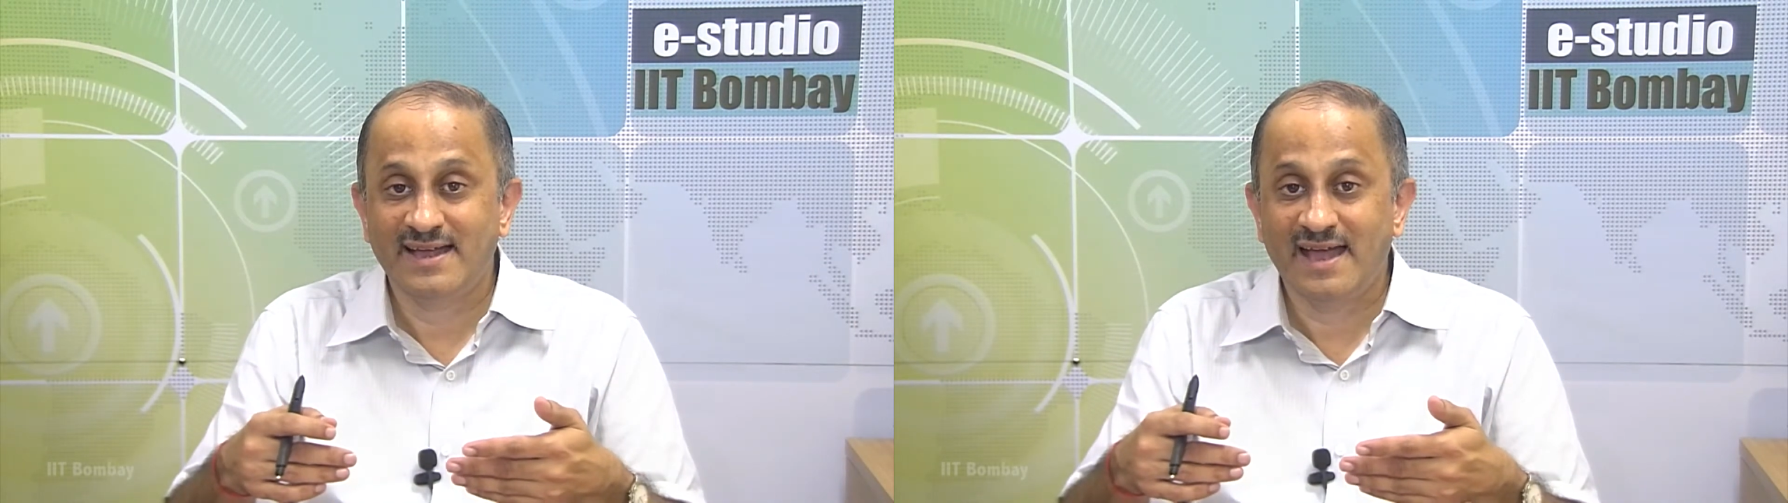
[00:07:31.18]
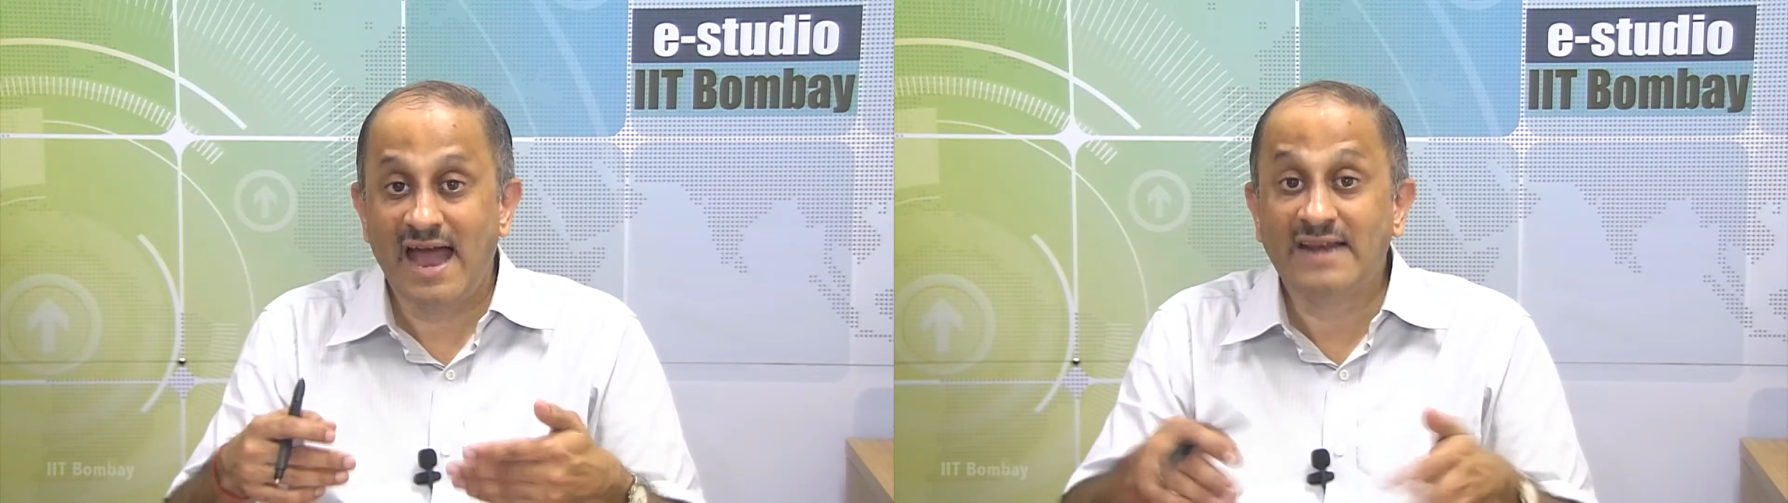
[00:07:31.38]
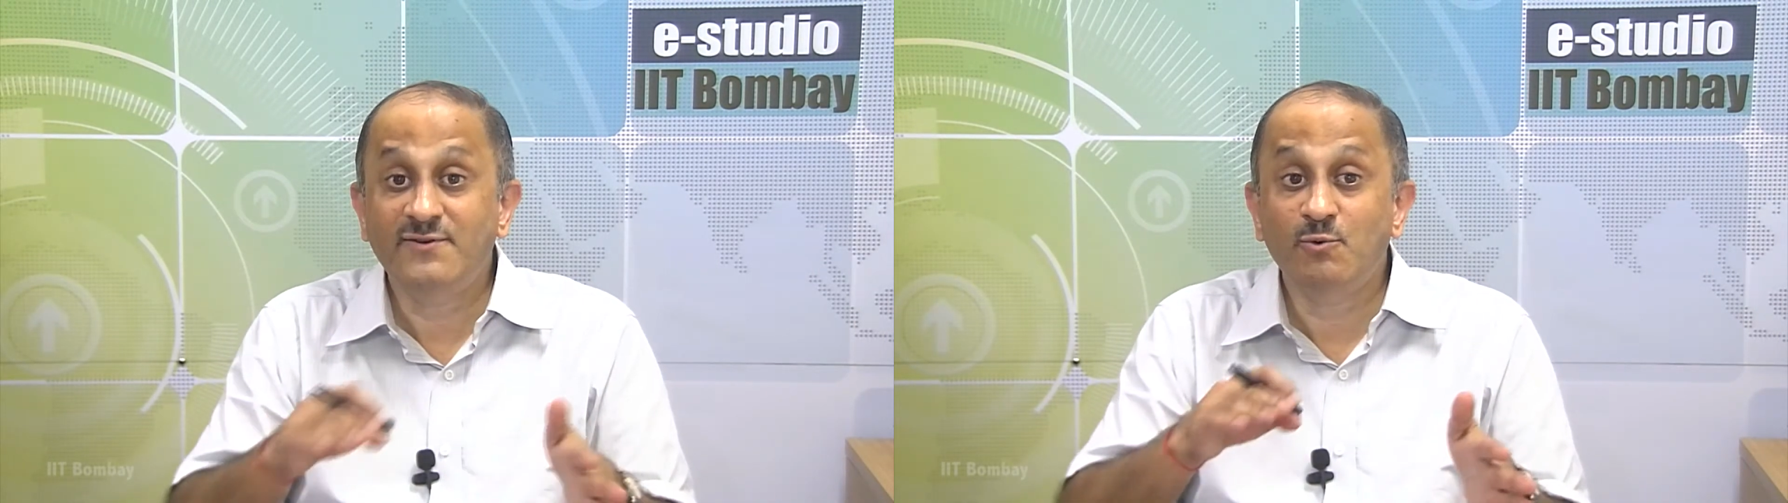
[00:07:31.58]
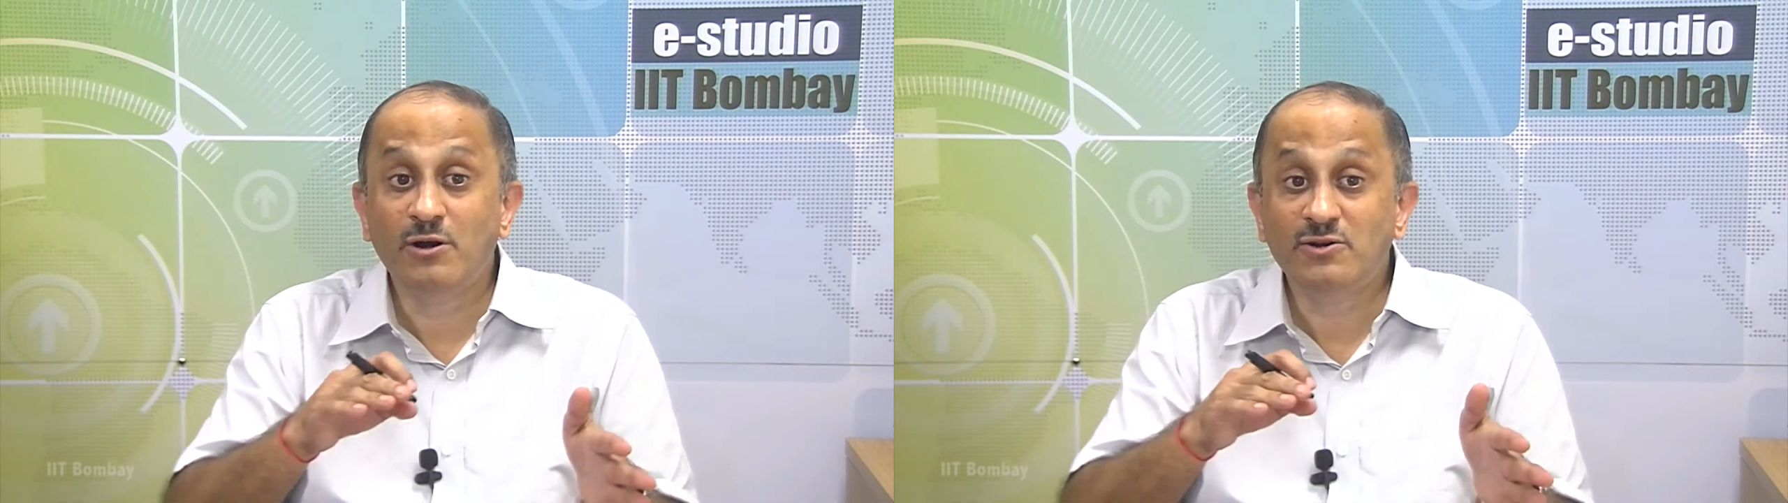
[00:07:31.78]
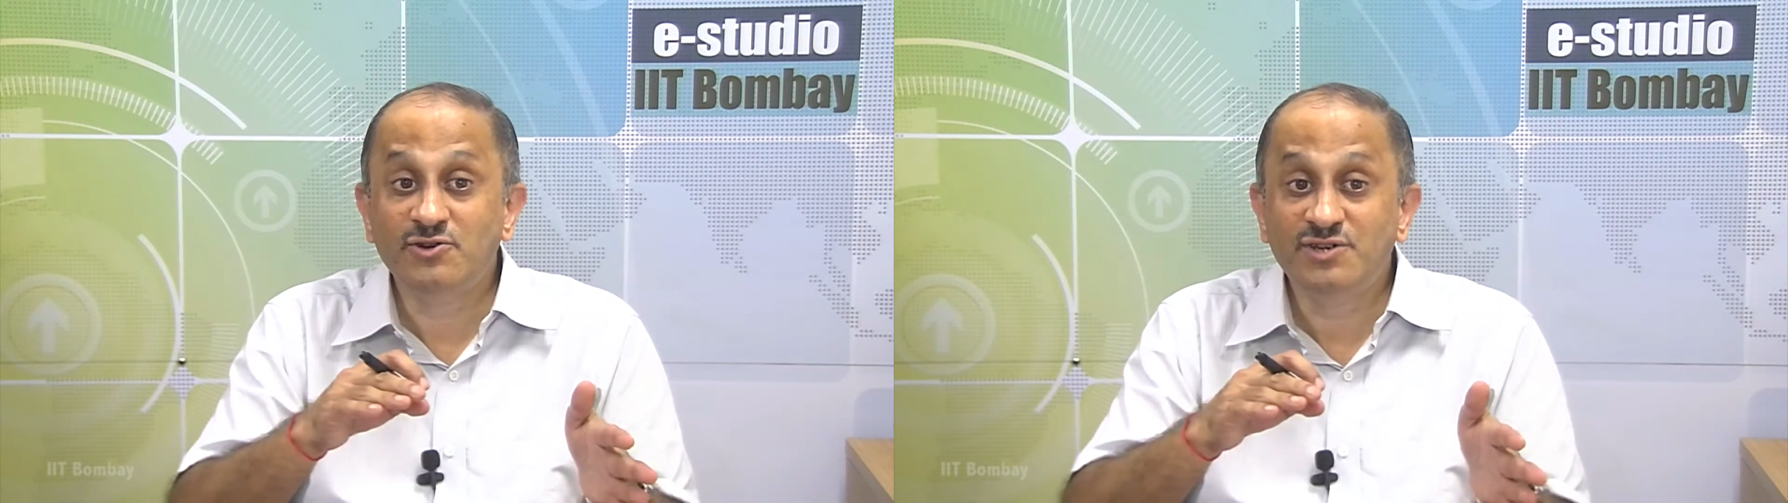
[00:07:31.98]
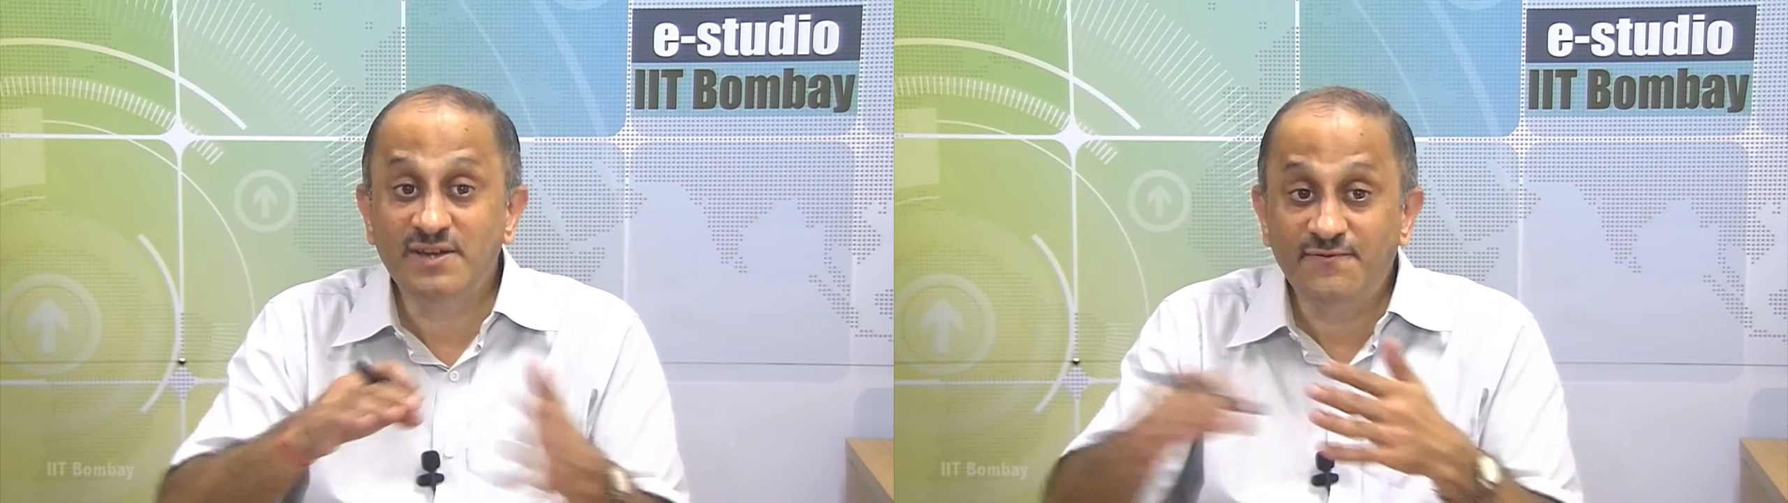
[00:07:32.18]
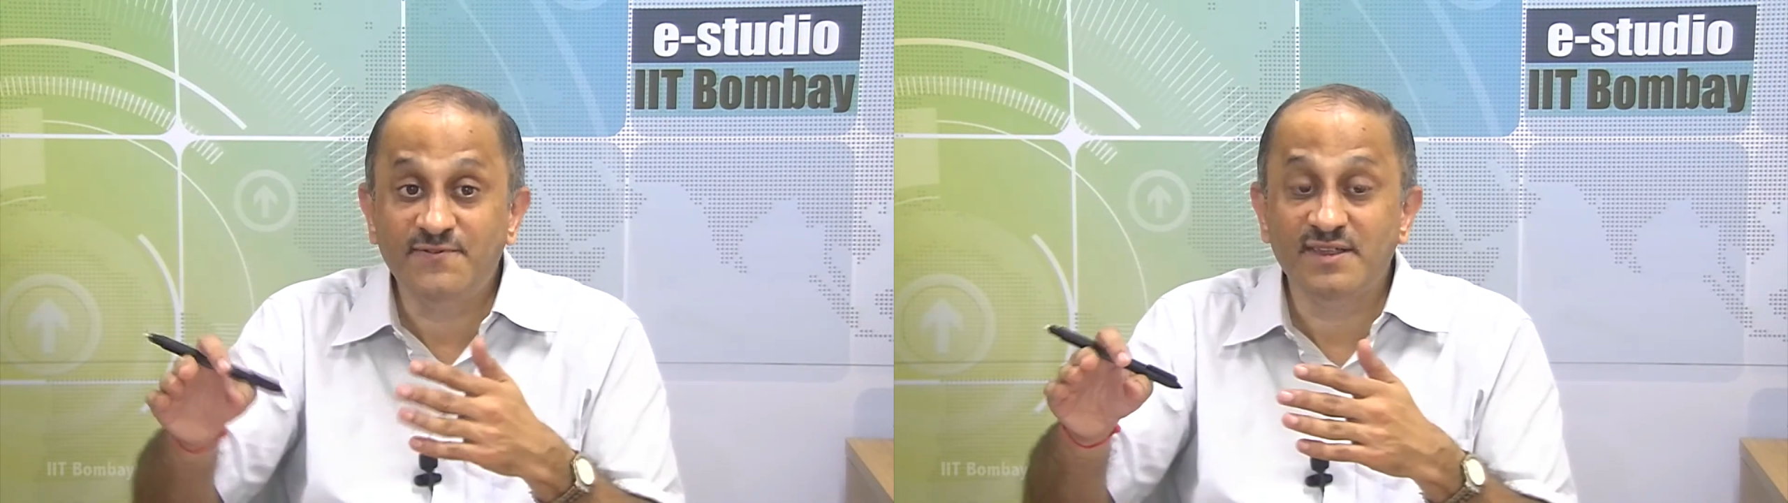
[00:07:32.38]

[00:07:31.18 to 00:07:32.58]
and if you want to shift